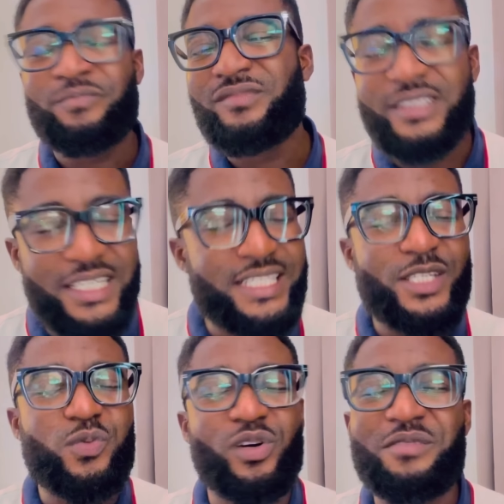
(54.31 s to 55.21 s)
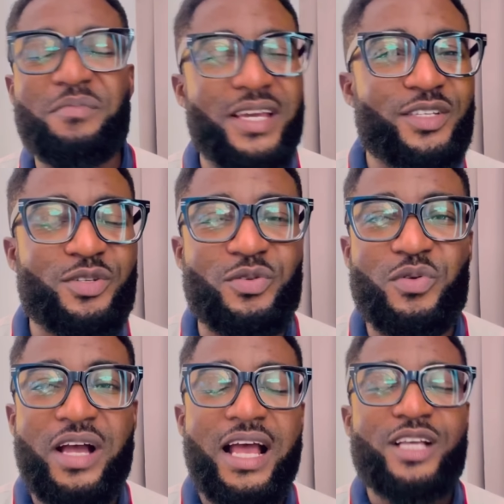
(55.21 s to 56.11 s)
This is what makes
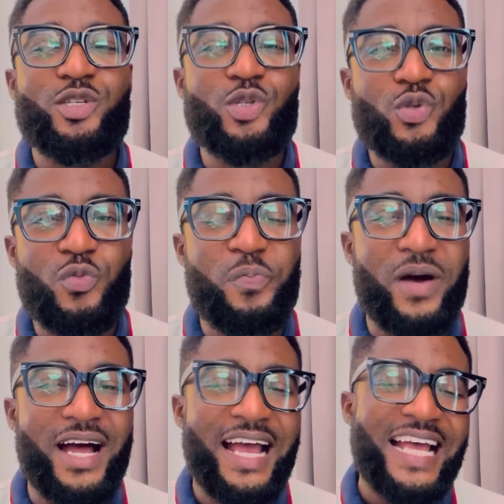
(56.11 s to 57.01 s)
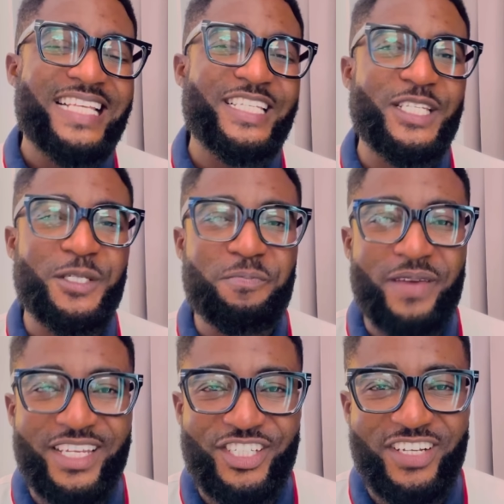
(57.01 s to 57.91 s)
you super
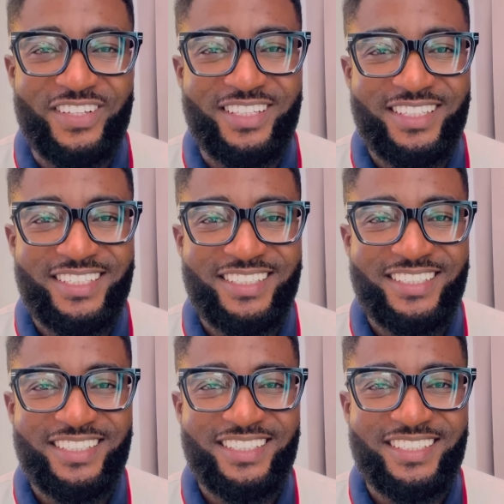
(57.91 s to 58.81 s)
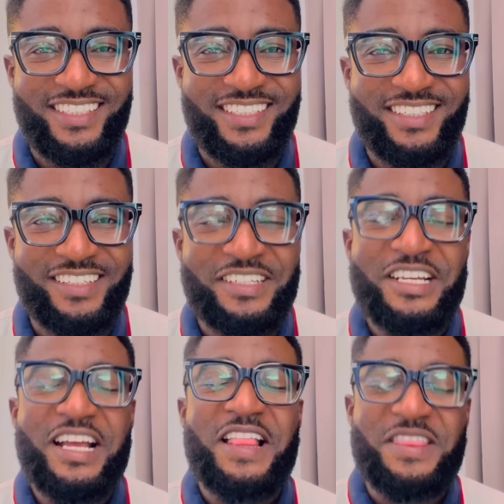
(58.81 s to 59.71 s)
special.
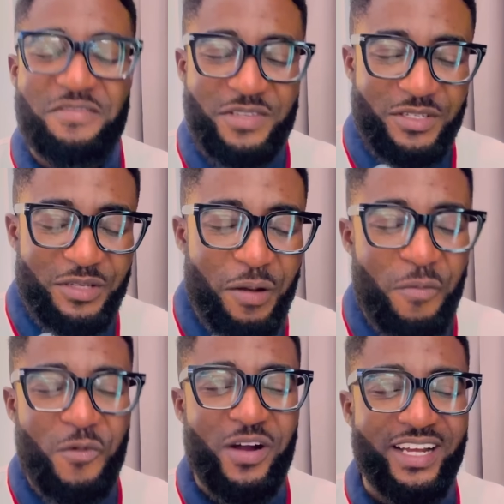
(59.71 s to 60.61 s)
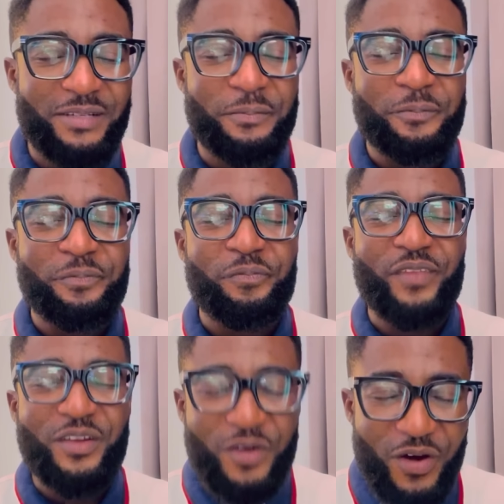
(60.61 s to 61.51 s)
There is someone,
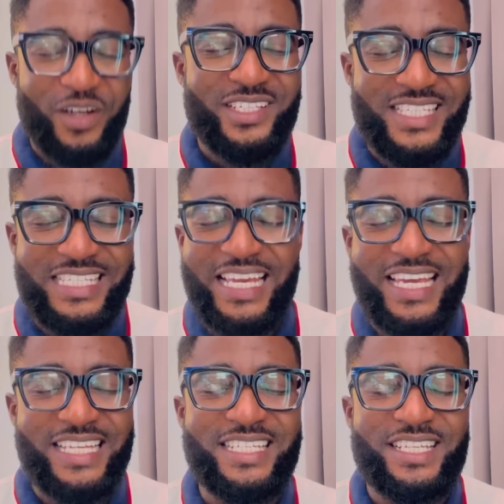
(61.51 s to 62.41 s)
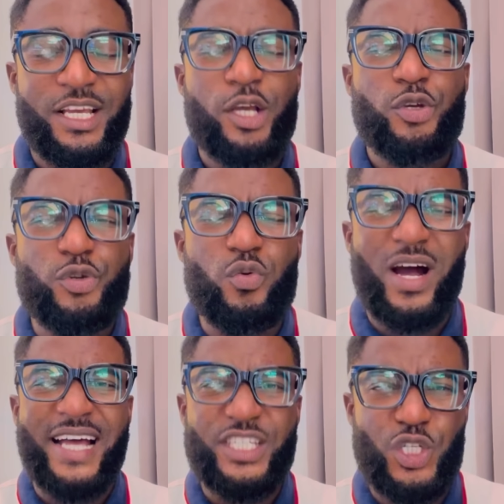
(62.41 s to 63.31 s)
God says, you
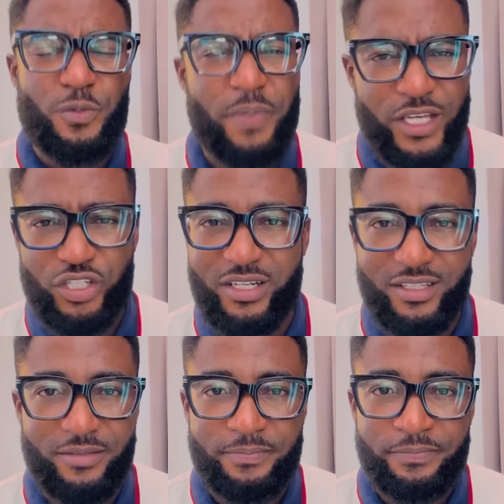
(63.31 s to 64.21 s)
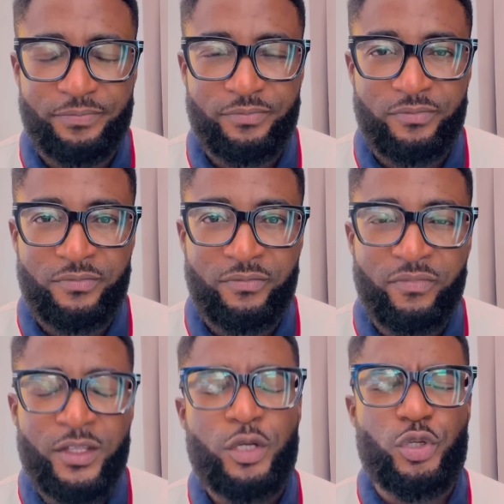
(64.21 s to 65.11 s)
special.
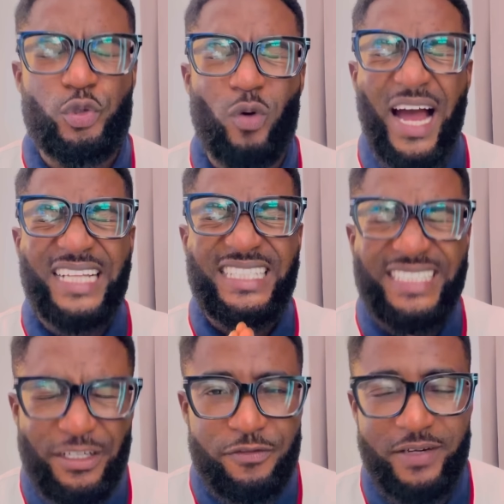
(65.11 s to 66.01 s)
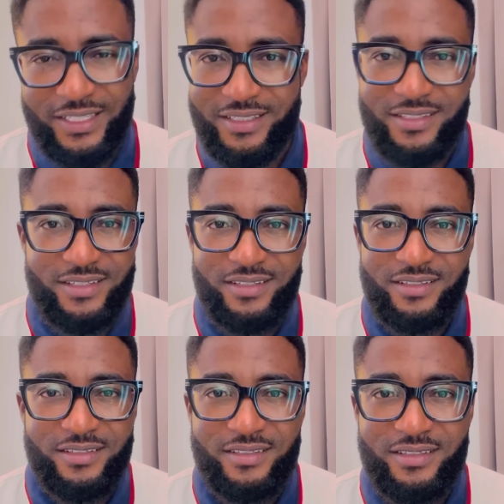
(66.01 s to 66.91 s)
You are different.
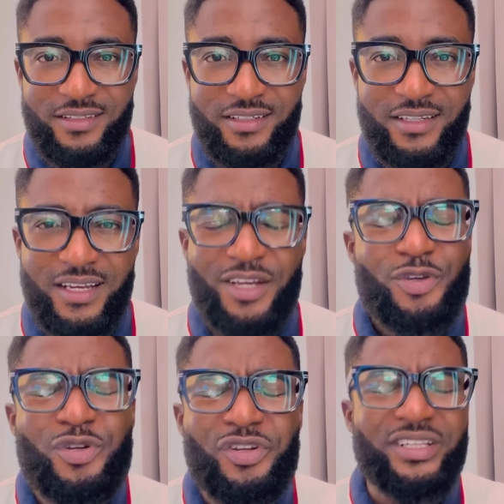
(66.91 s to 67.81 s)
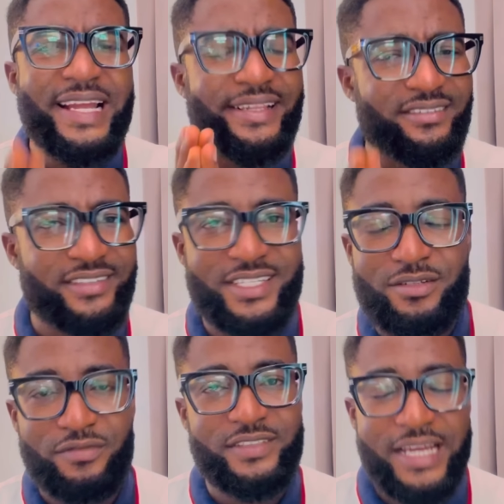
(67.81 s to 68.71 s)
You're not like the
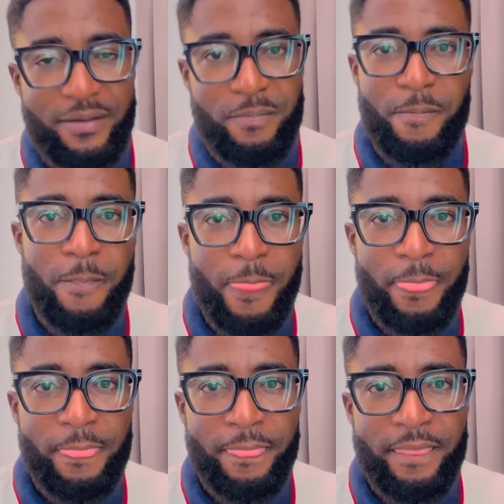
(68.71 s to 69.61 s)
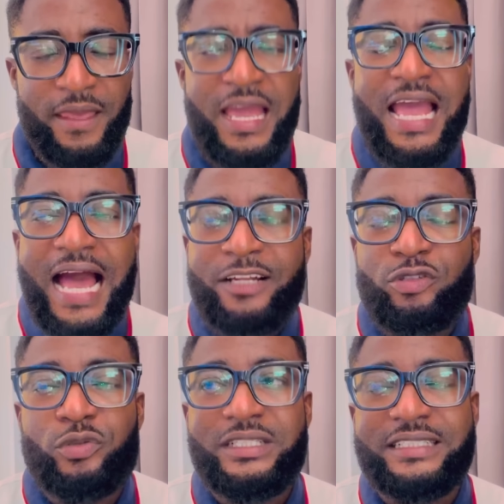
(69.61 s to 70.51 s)
rest of them. And you
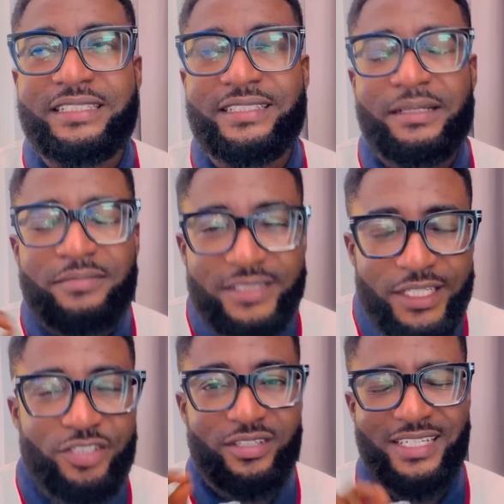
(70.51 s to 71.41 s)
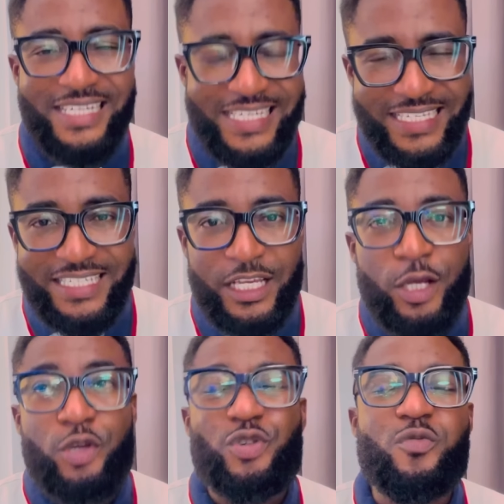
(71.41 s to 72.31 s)
know, the temptation is,
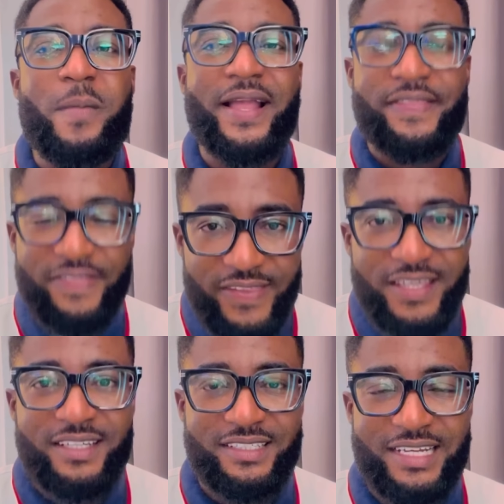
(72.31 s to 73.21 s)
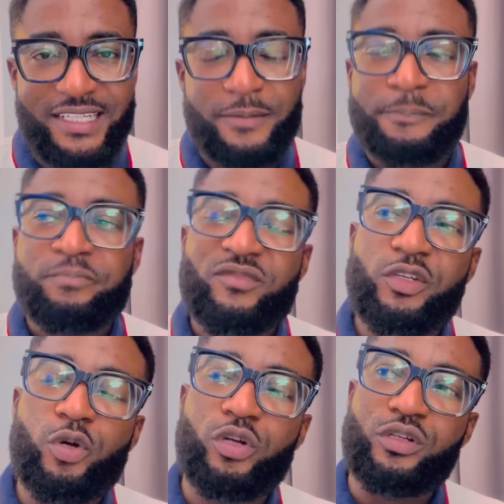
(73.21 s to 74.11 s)
you might think that
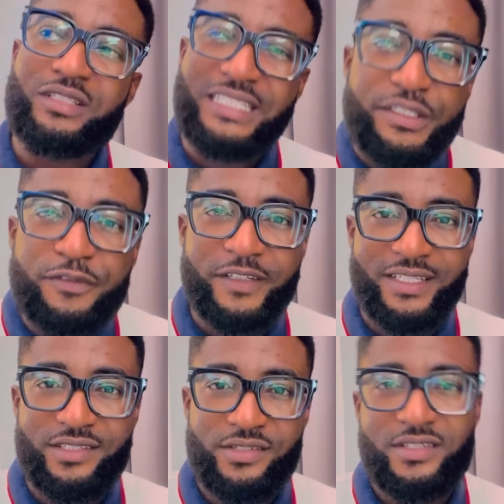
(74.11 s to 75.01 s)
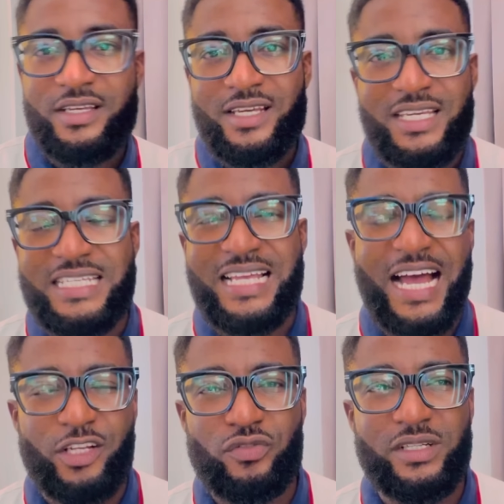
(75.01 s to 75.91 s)
your difference is
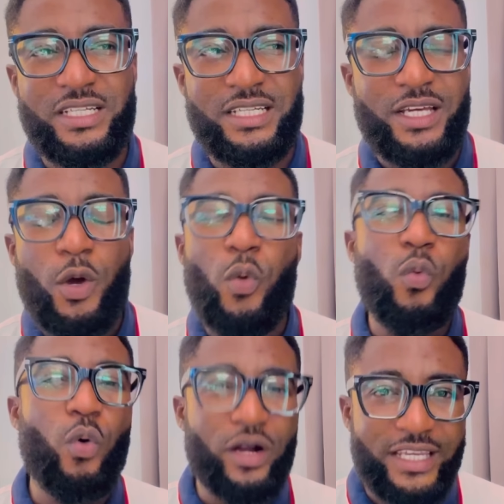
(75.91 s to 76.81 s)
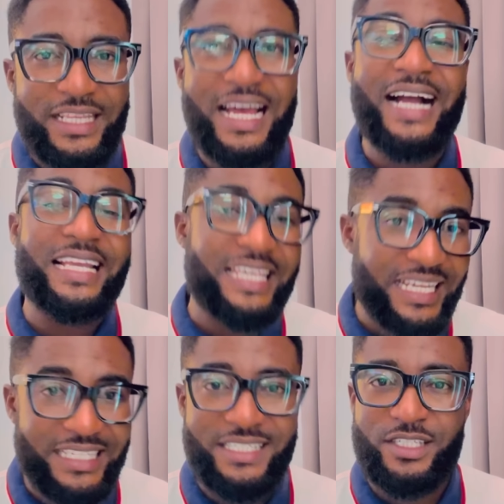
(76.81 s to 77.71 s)
actually working
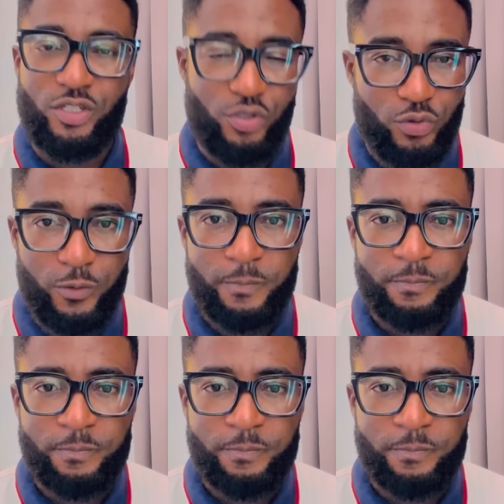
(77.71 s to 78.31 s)
against you.